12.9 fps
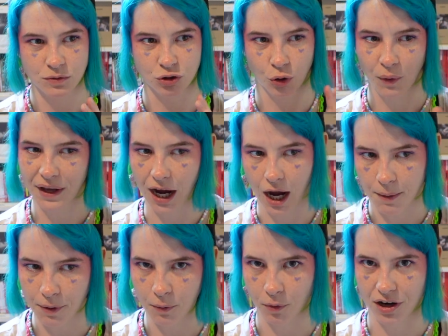Growing
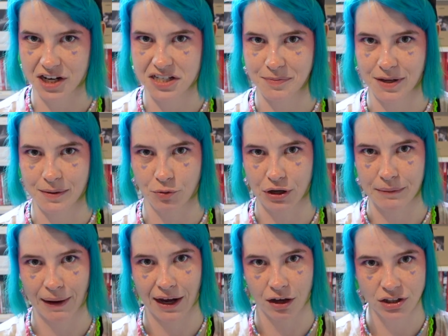up, I wanted to be a marine
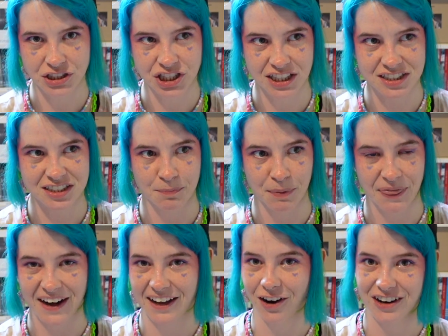biologist, but
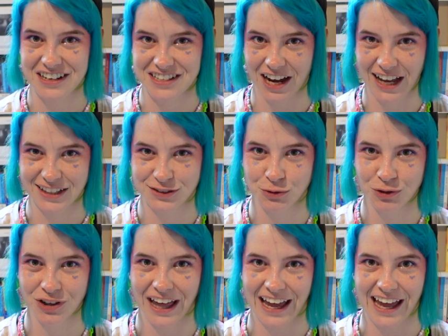then I got into high
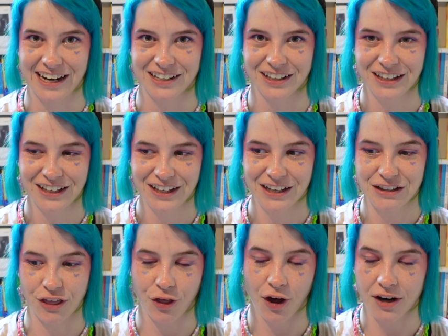school and
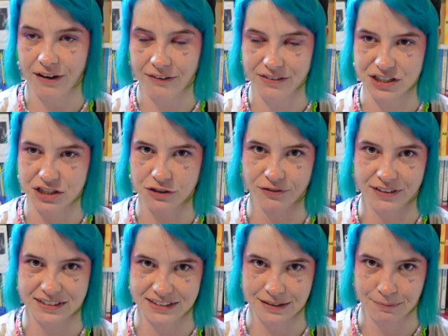the thought of having to do
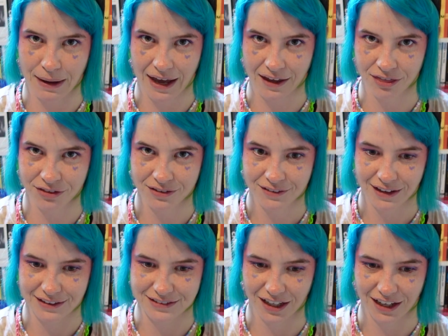physics and math
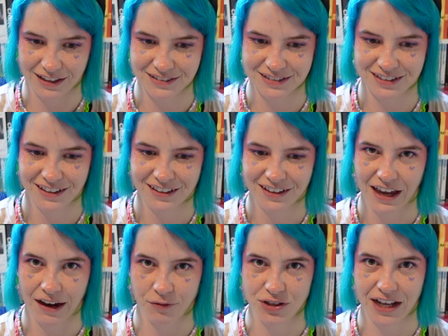and science
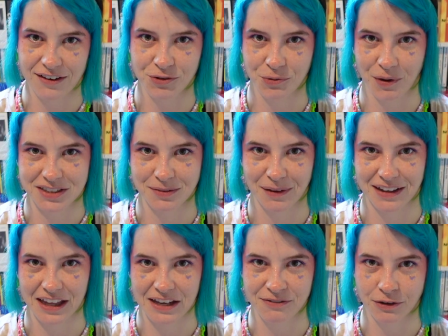every day for the rest of my
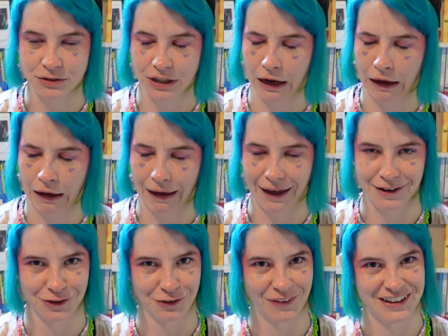life, I was like, I
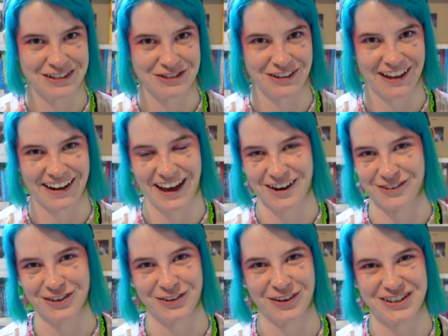don't know if I can do that. I don't
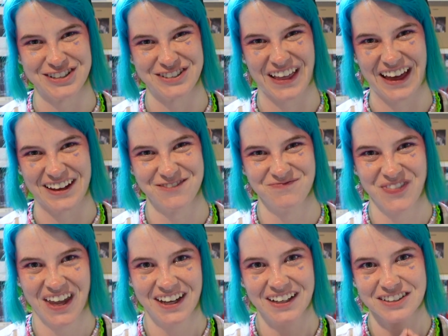really wanna do that.
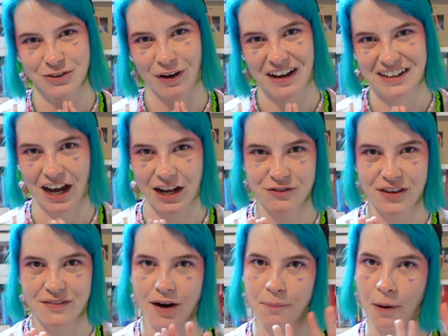So I'd kind of
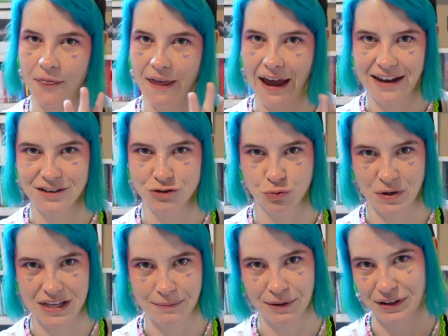given up on that
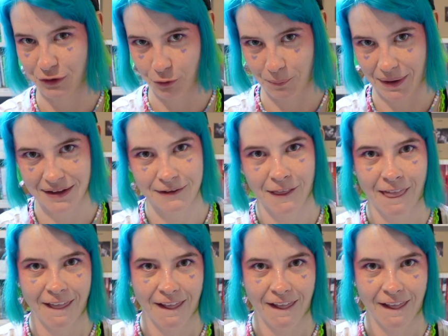dream a little bit.